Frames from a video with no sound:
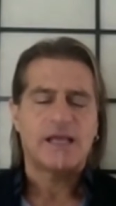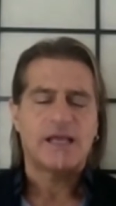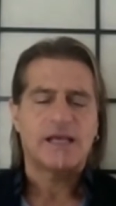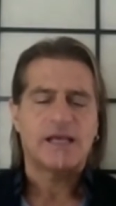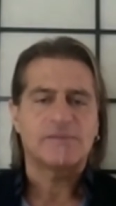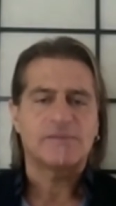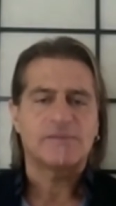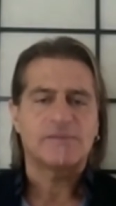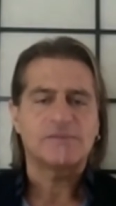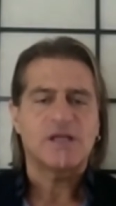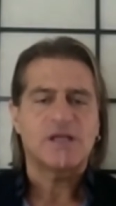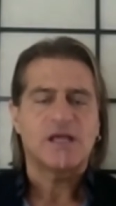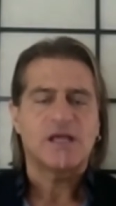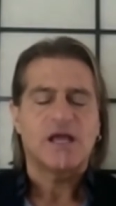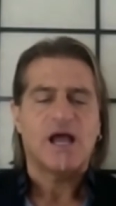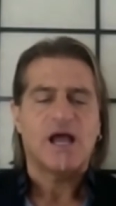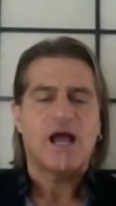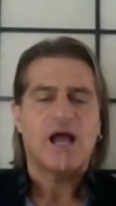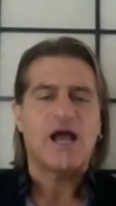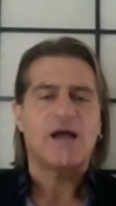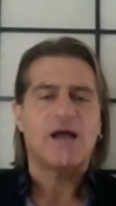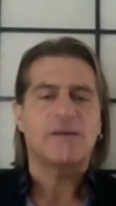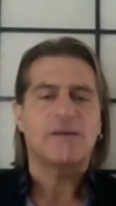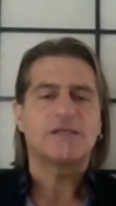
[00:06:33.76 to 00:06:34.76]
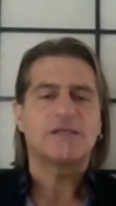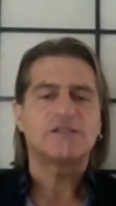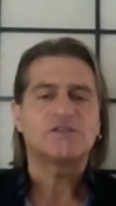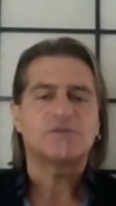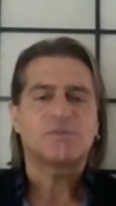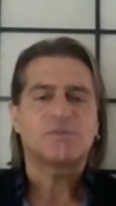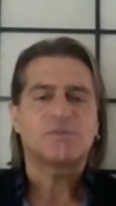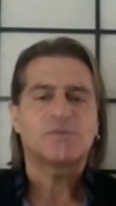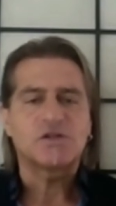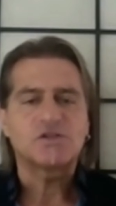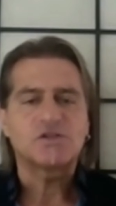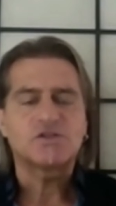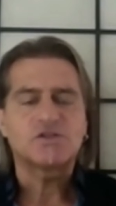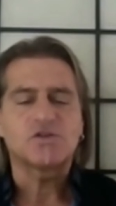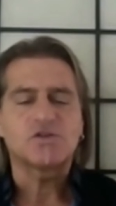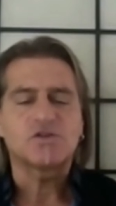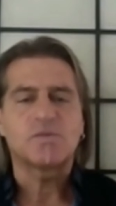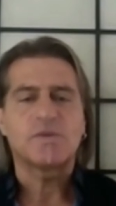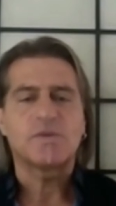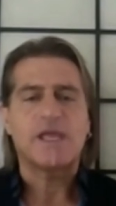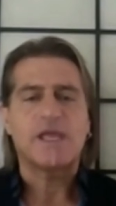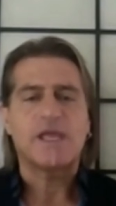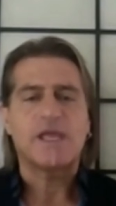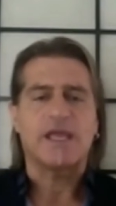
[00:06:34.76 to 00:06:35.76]
And I'm, I'm a
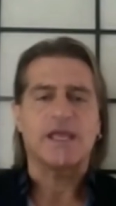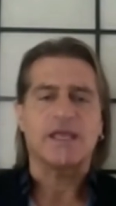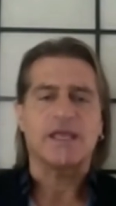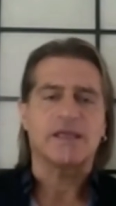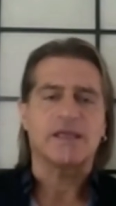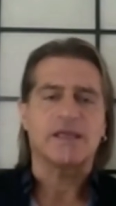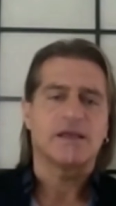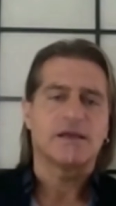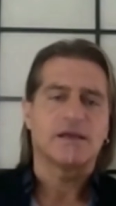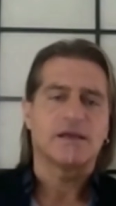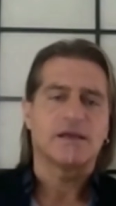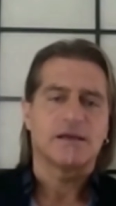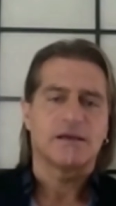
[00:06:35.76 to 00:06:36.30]
spiritual being.